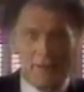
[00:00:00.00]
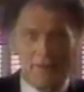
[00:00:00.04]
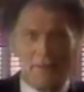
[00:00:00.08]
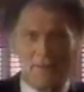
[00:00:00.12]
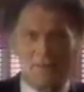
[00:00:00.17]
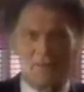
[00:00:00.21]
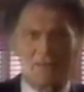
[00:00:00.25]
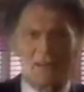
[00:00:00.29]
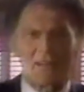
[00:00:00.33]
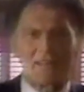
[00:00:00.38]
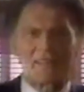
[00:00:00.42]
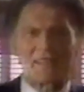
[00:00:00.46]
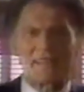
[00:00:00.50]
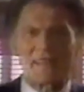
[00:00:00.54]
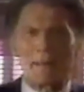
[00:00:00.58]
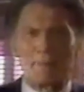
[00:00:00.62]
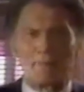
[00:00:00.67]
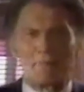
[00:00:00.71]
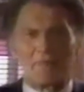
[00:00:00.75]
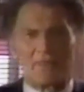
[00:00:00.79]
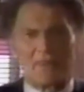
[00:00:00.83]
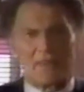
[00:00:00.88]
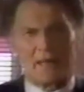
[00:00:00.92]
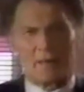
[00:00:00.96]
There's just
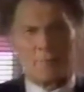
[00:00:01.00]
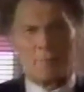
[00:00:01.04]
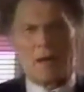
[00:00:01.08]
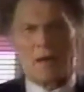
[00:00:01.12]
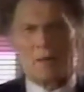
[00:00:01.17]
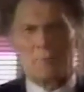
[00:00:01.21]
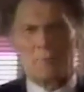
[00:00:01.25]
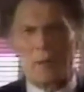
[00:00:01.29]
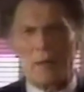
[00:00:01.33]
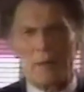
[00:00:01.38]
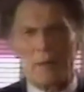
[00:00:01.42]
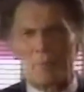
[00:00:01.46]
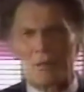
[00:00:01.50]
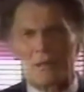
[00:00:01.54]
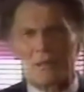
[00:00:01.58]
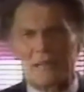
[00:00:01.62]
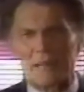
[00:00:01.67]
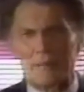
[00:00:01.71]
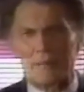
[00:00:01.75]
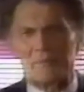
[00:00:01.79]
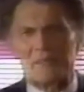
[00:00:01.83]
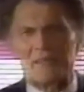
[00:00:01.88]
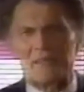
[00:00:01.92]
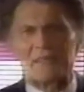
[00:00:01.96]
something about paper
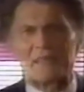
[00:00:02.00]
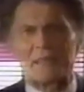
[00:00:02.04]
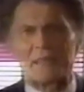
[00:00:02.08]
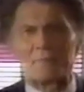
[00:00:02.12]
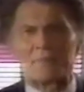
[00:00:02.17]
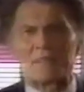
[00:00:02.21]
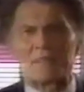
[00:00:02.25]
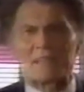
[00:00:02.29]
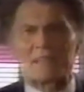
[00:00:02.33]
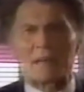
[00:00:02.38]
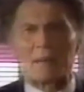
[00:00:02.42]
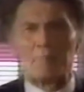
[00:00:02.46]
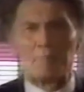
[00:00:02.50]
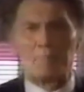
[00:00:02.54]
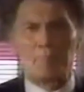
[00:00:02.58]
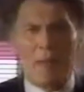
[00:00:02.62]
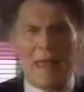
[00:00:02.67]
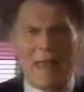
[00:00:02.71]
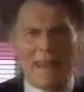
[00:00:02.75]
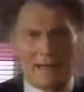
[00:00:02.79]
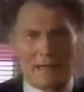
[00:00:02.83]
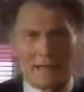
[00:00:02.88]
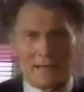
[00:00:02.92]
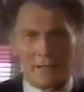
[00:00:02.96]
clips that seems to
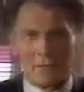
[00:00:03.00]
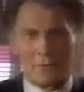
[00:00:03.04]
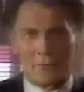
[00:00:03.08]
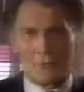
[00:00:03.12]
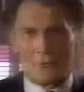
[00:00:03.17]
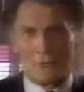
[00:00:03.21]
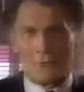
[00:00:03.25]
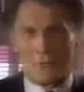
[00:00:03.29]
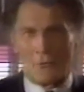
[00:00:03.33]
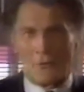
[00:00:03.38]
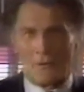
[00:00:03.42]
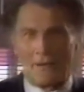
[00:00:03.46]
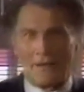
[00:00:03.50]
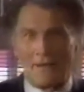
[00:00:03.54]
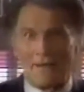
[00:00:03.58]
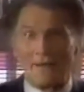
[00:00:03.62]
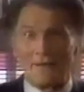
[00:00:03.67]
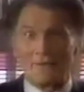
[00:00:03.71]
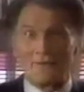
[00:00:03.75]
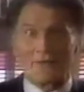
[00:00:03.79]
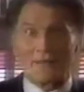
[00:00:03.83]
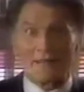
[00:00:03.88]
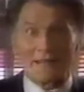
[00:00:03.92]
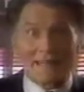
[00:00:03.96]
compel you
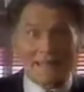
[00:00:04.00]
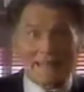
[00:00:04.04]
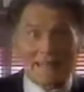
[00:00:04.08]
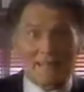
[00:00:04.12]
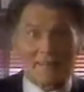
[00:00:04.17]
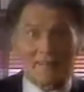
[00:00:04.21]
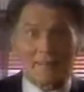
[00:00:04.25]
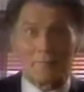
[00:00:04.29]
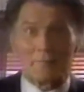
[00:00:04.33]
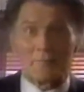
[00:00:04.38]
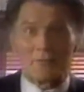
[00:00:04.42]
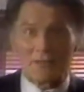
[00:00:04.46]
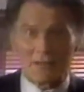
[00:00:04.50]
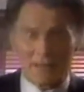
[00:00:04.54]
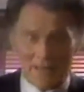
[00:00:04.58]
to link them